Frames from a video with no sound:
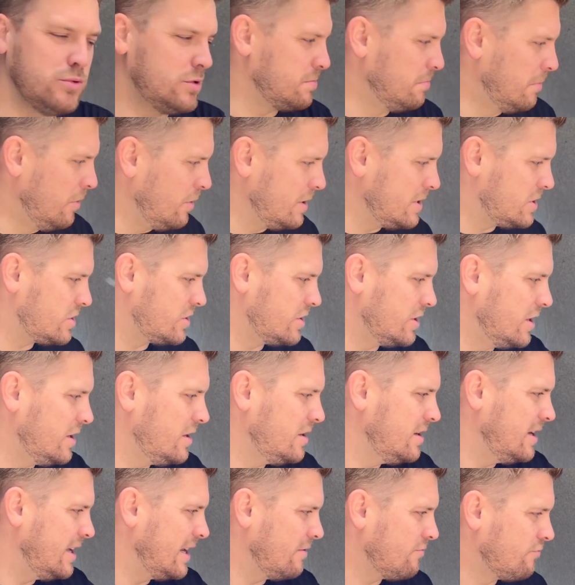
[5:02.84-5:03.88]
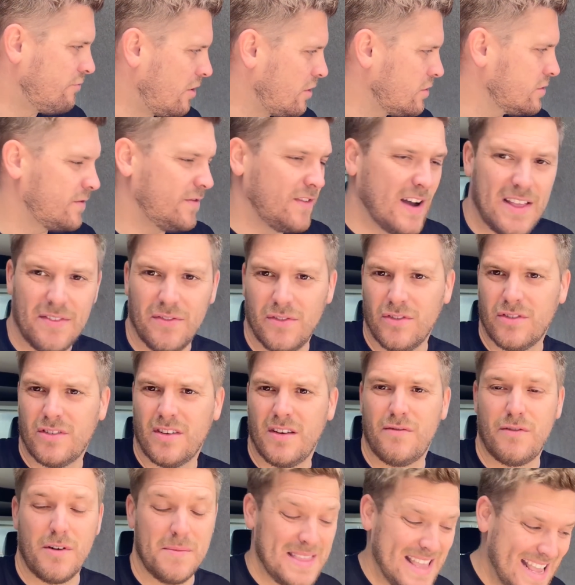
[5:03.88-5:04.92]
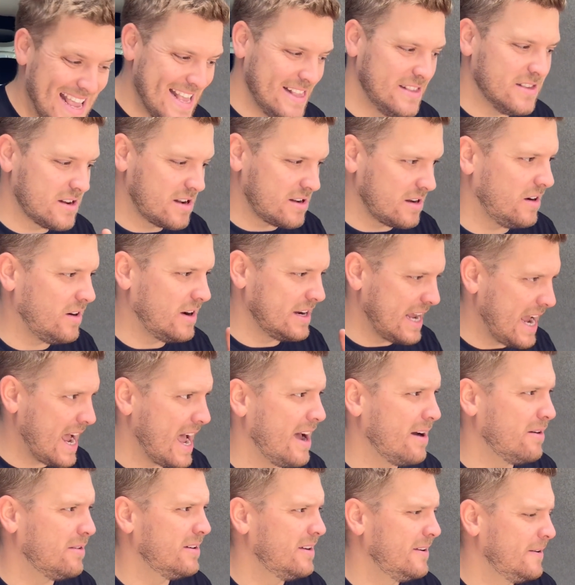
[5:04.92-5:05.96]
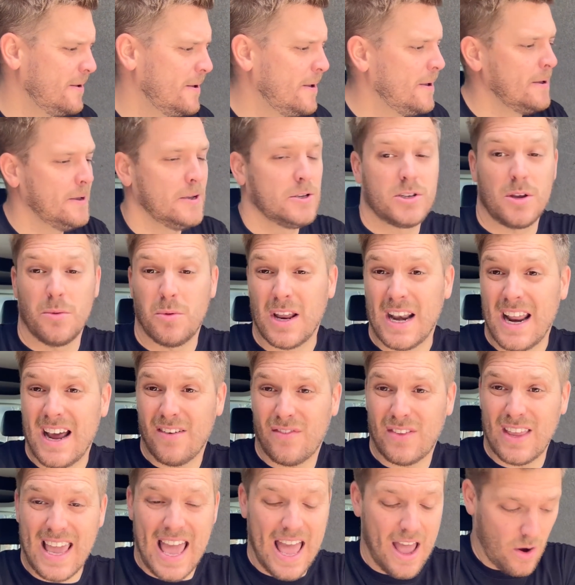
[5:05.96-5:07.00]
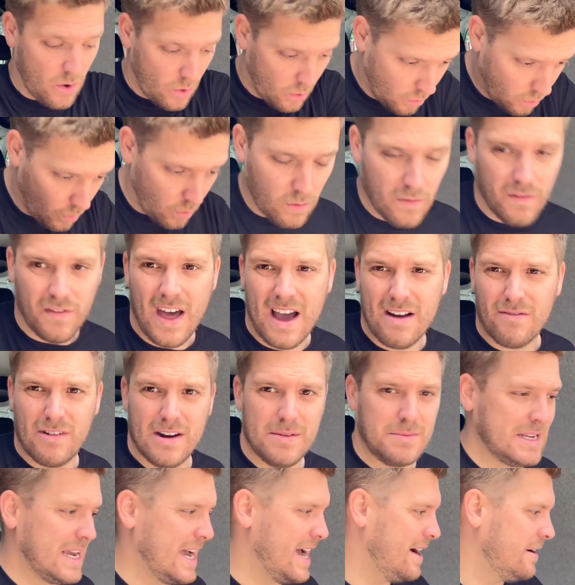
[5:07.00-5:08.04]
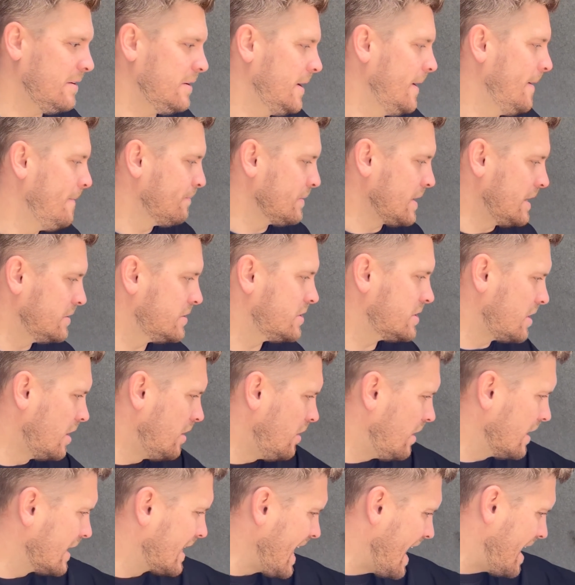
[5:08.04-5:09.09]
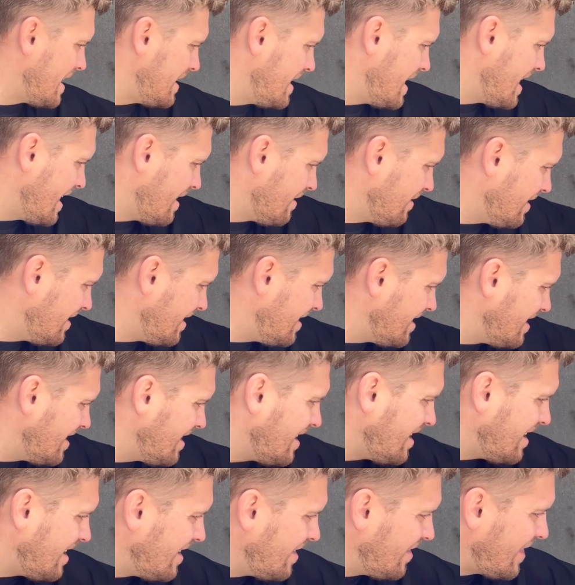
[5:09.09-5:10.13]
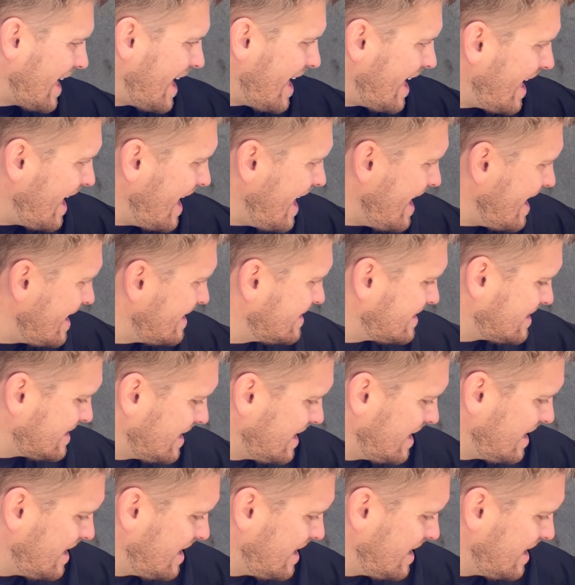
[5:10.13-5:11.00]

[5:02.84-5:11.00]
moisture and it rots vans from the inside out. So we're going to have to get all of that ripped out and start again. Now, there is,